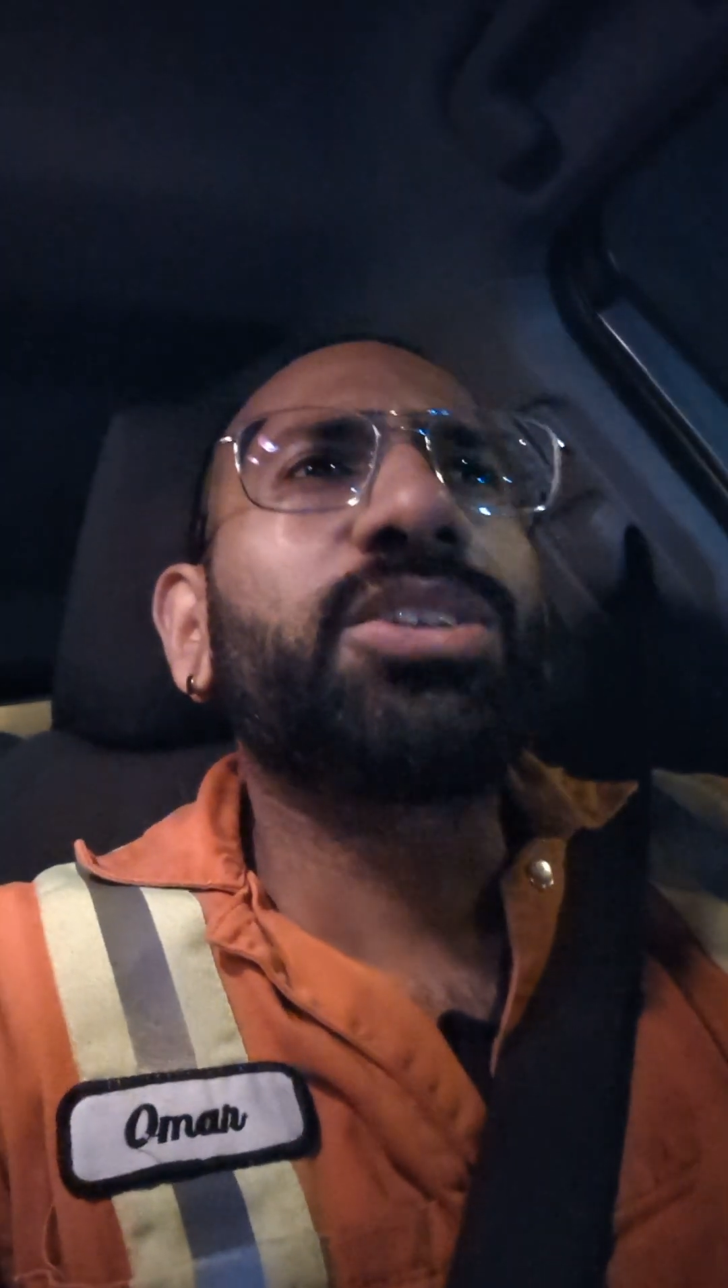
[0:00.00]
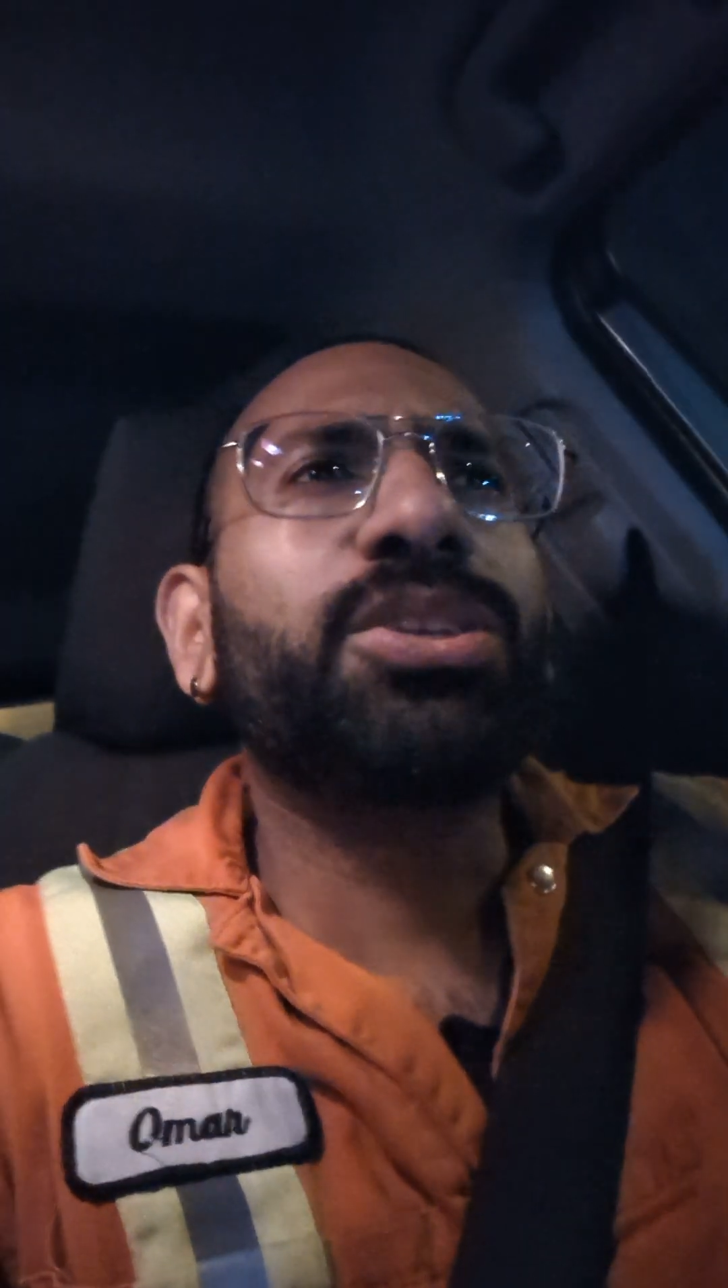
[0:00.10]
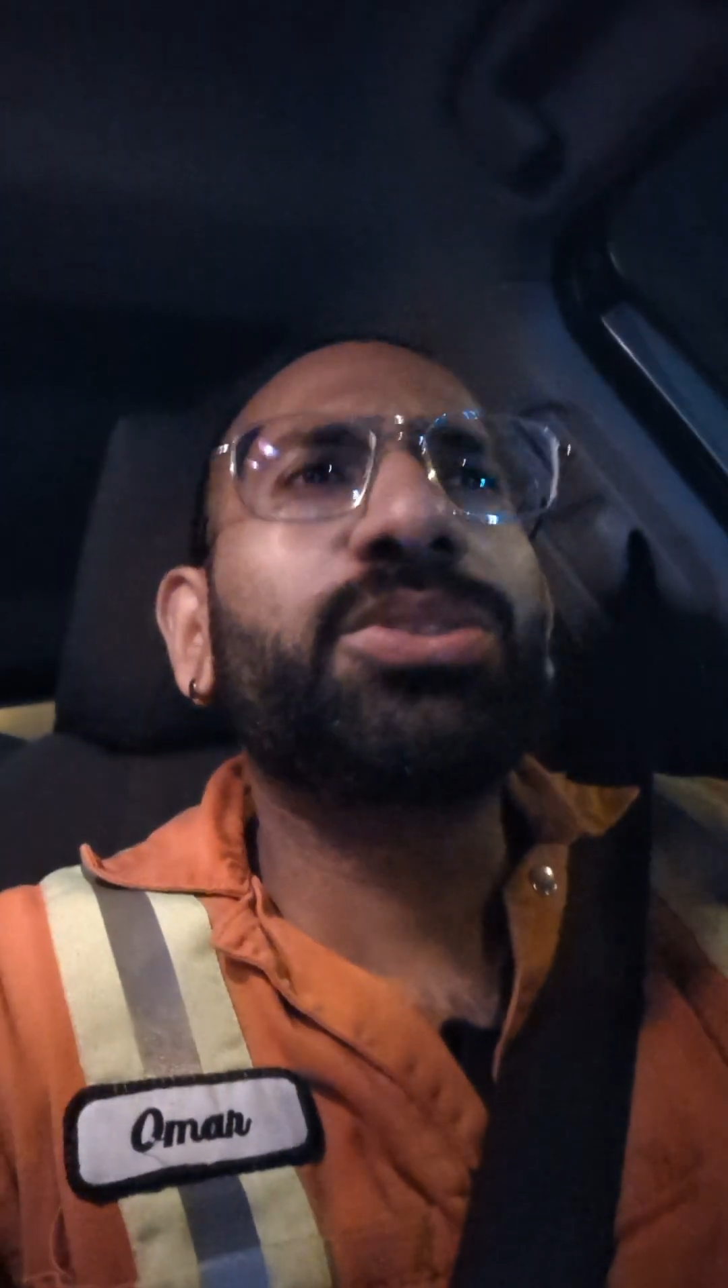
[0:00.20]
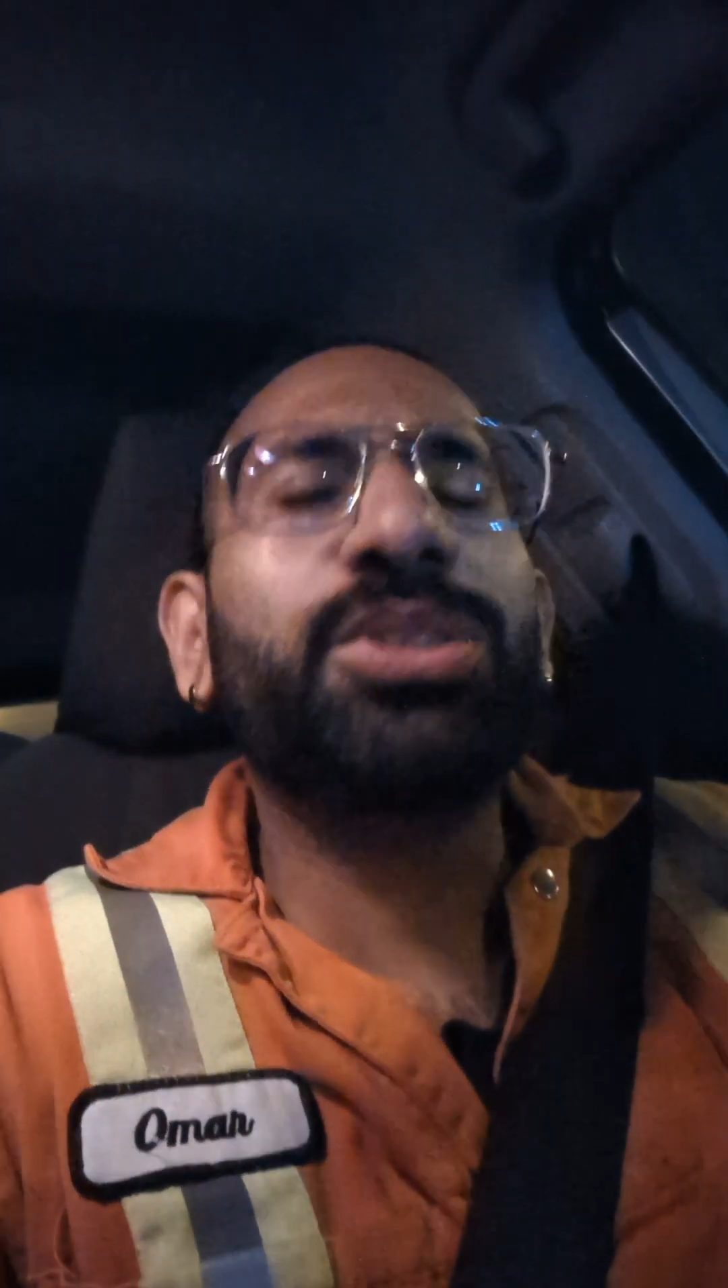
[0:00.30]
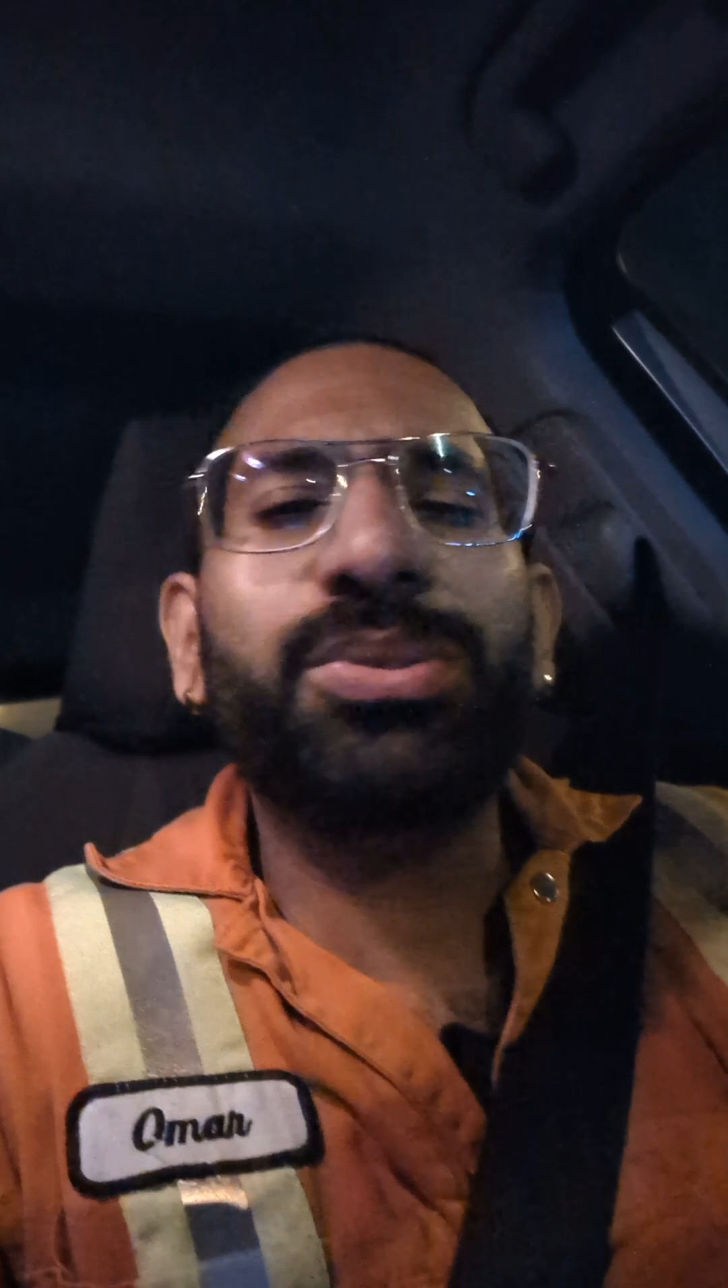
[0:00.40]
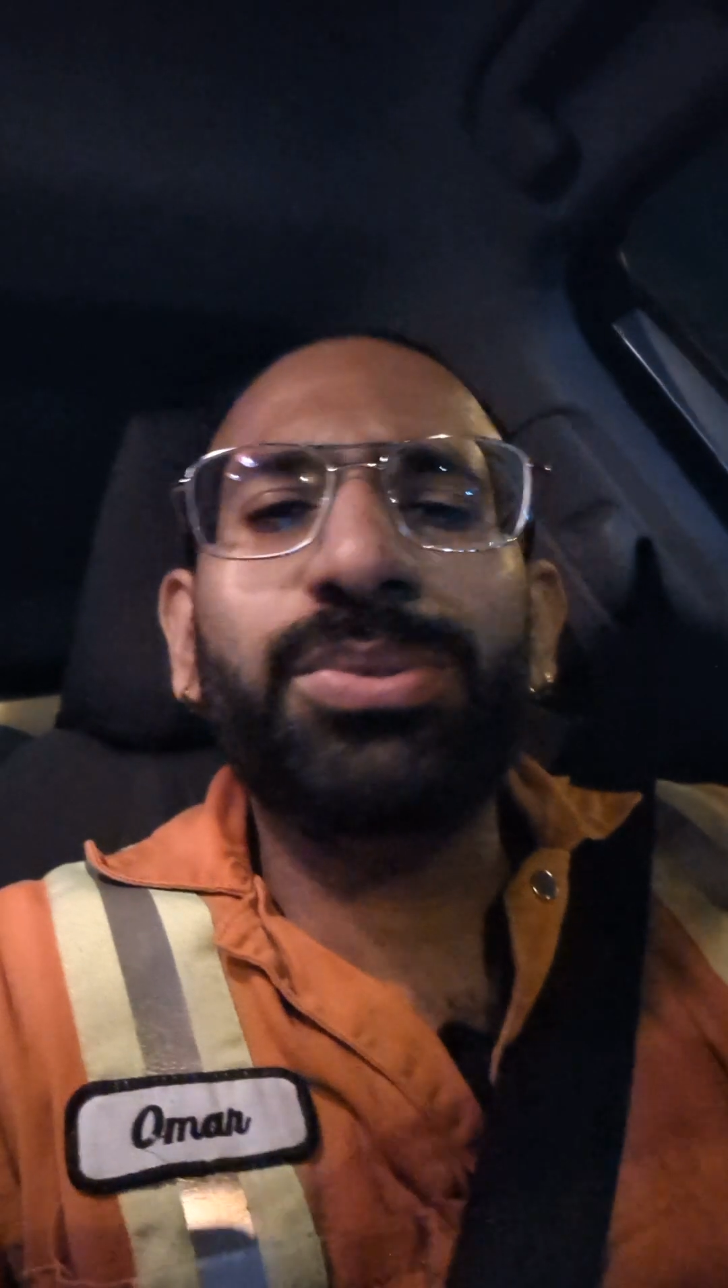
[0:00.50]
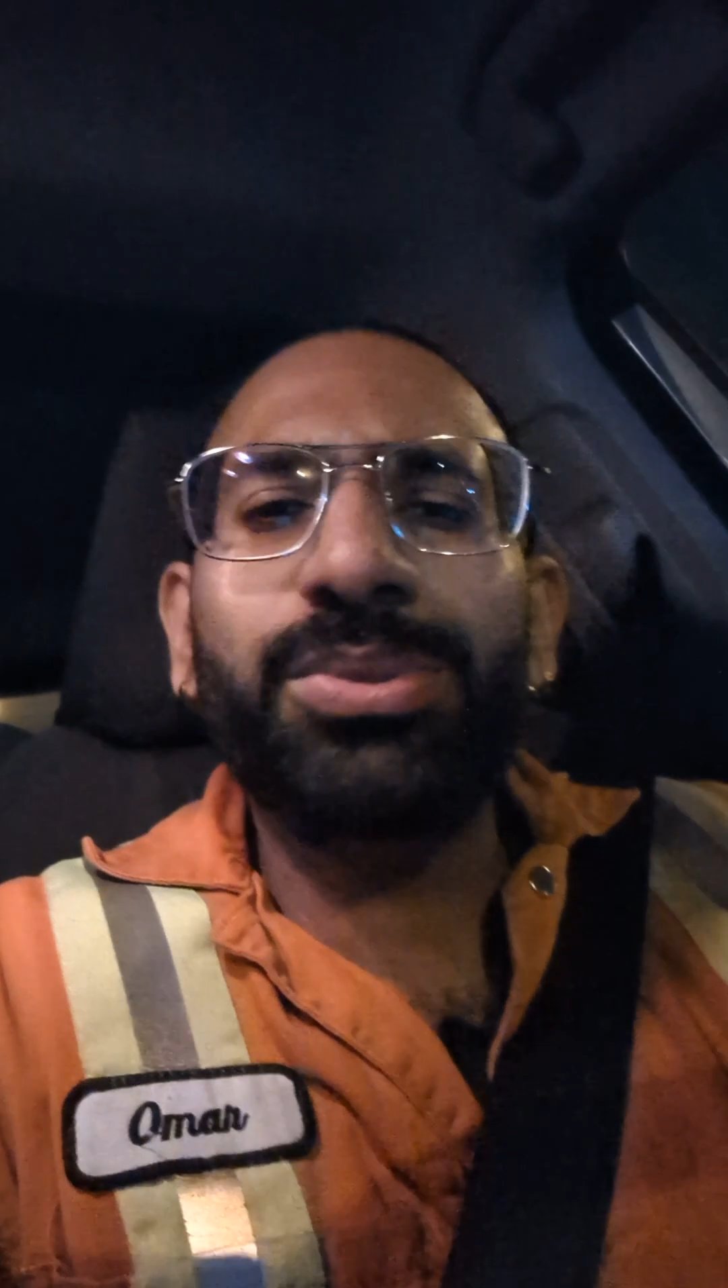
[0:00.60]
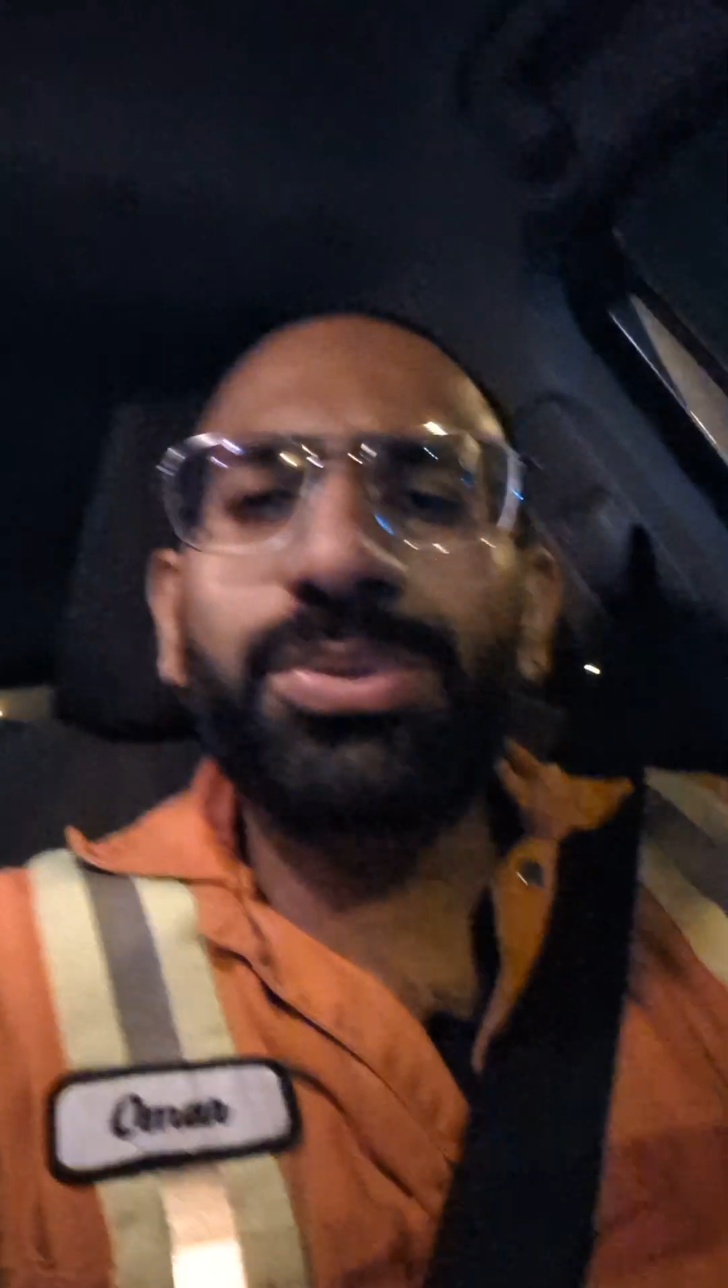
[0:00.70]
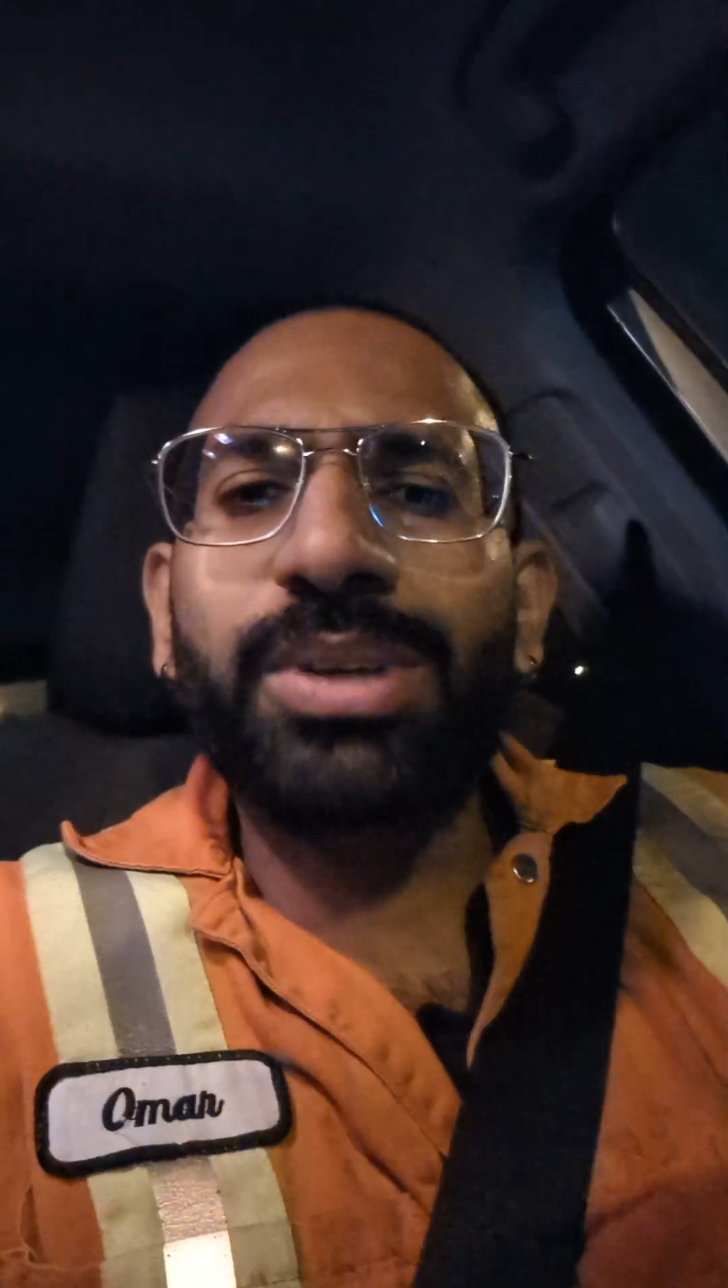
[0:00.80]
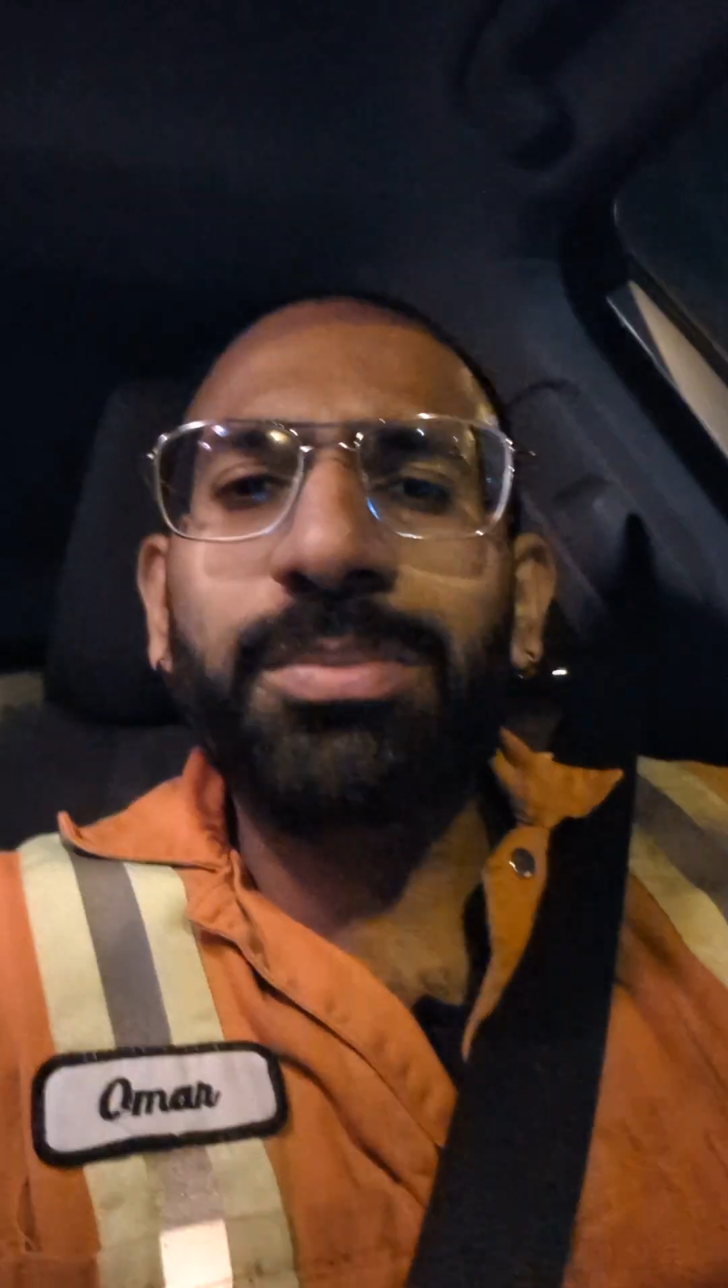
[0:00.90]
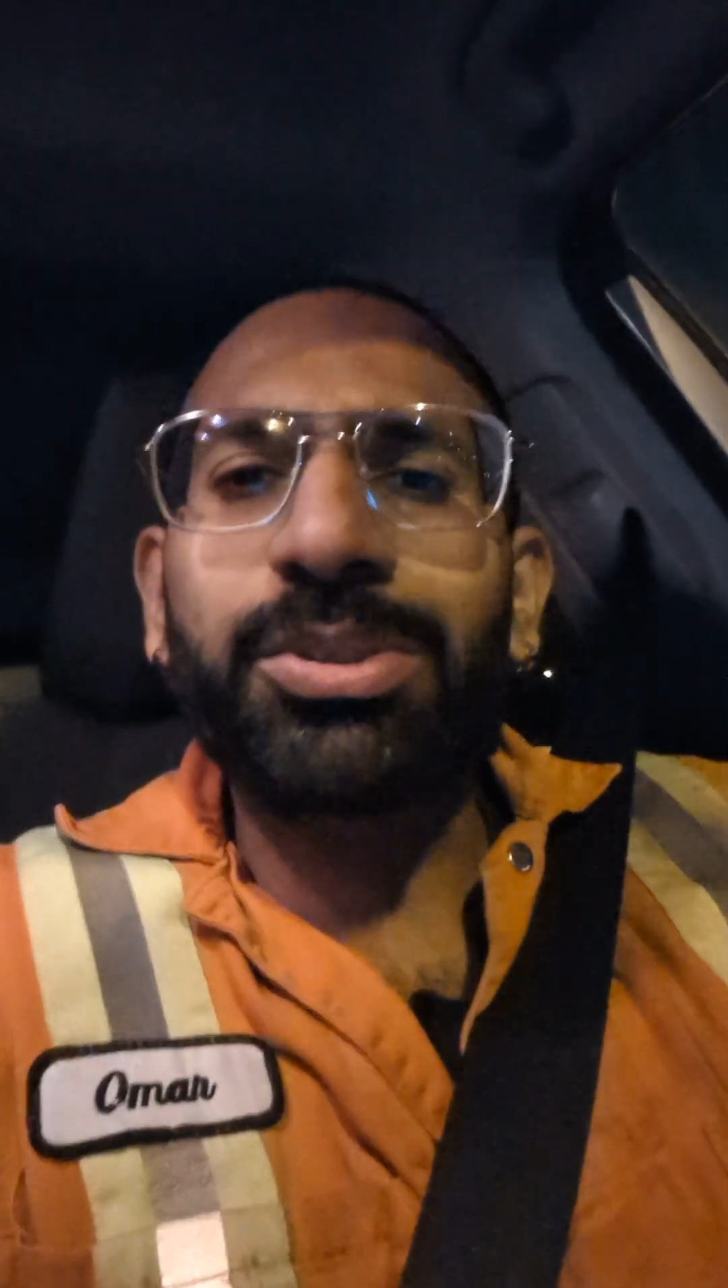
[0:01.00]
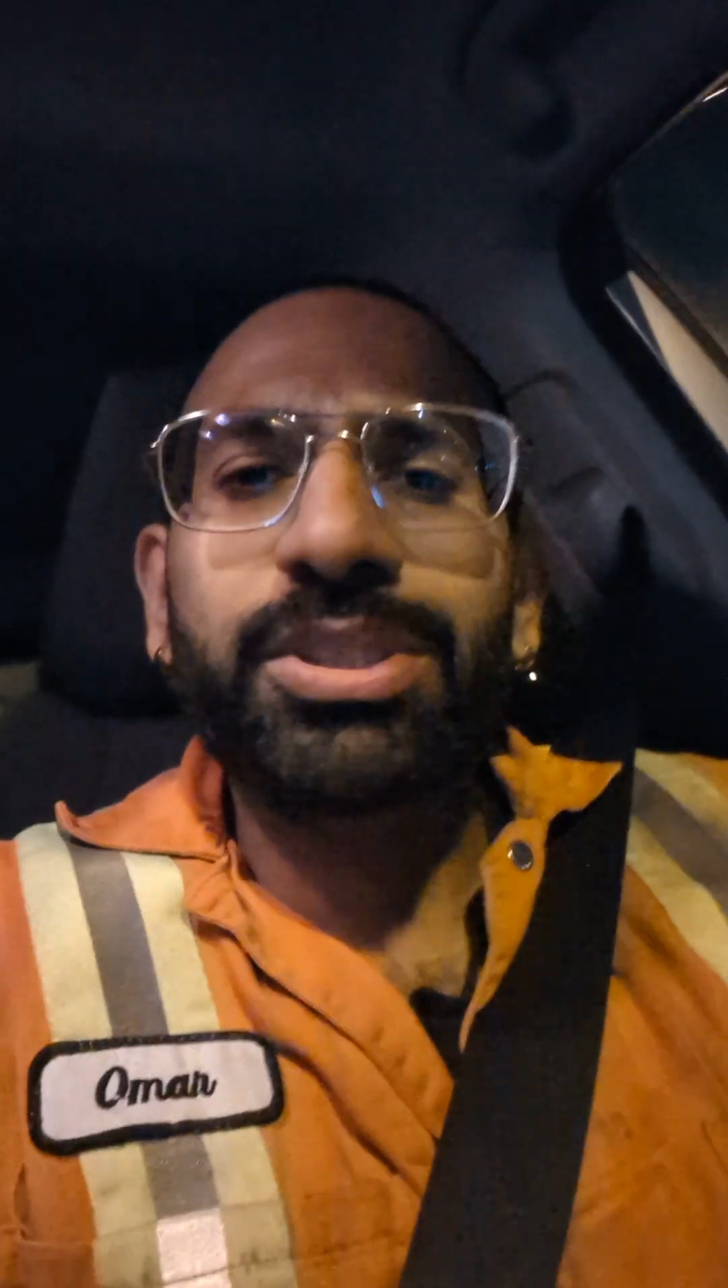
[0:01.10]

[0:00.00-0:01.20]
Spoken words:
you come